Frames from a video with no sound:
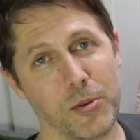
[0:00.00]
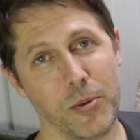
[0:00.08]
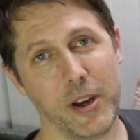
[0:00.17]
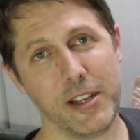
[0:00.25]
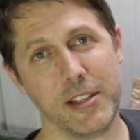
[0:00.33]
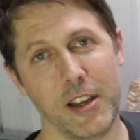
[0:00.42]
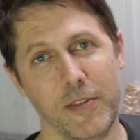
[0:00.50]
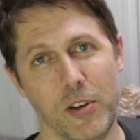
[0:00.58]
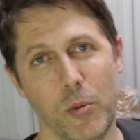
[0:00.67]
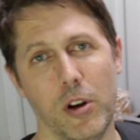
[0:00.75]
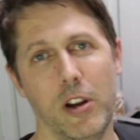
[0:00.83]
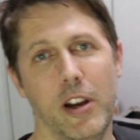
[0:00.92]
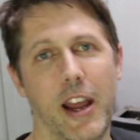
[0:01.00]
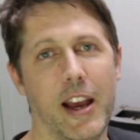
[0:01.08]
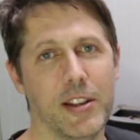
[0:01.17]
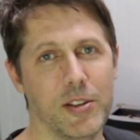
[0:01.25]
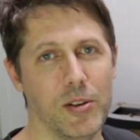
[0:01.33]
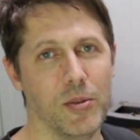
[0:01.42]
always, if you want to learn how
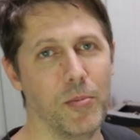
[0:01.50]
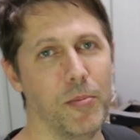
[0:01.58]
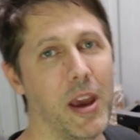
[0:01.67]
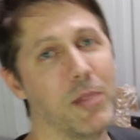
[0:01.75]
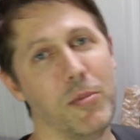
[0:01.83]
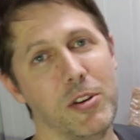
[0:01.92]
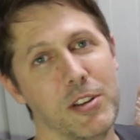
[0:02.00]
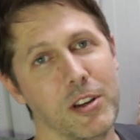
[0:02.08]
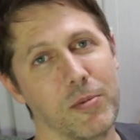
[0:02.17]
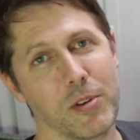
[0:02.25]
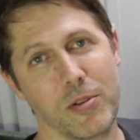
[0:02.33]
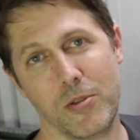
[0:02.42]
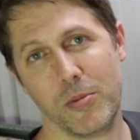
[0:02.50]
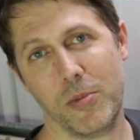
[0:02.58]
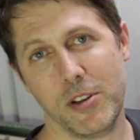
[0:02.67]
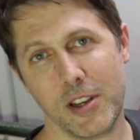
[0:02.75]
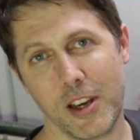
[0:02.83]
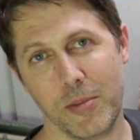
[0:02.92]
to make music, record
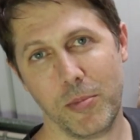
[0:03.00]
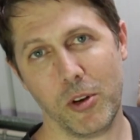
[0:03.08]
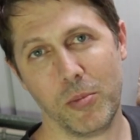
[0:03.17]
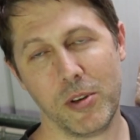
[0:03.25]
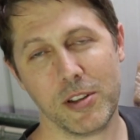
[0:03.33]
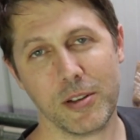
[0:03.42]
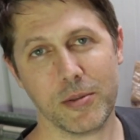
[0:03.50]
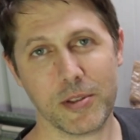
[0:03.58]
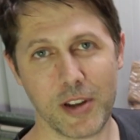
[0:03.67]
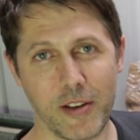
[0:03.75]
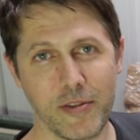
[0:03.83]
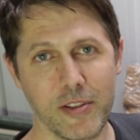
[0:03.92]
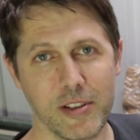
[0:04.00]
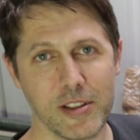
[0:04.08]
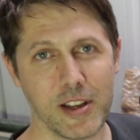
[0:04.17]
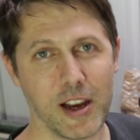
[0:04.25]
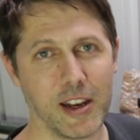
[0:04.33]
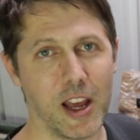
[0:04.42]
music and build musical stuff,
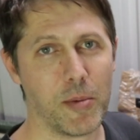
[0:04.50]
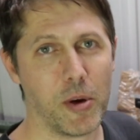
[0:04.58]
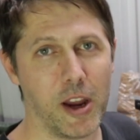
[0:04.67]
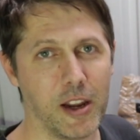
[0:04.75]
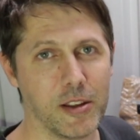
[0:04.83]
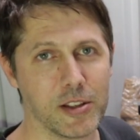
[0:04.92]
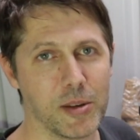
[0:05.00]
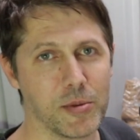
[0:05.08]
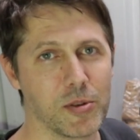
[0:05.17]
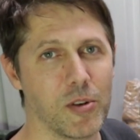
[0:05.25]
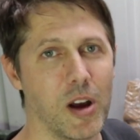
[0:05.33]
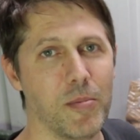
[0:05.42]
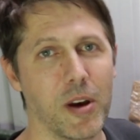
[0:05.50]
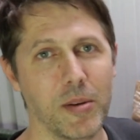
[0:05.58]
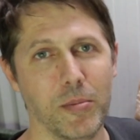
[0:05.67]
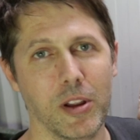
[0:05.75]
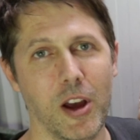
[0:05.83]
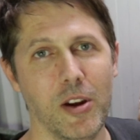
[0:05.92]
start now by hitting the subscribe button
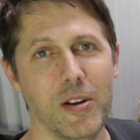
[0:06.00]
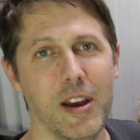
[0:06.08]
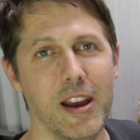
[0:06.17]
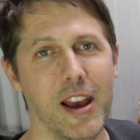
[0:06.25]
below,